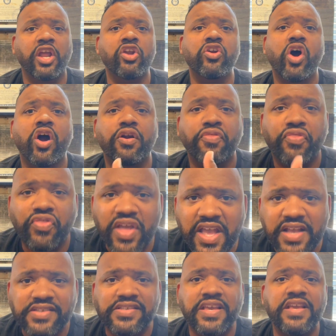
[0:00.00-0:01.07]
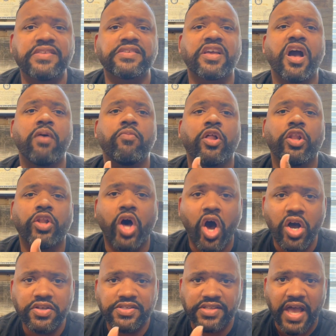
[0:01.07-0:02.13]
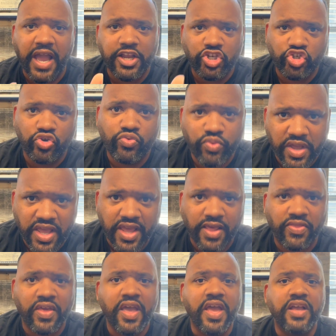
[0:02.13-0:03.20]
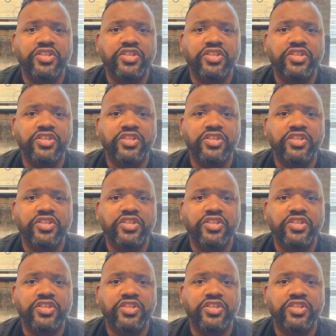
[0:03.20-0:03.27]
there are things he's come alongside you with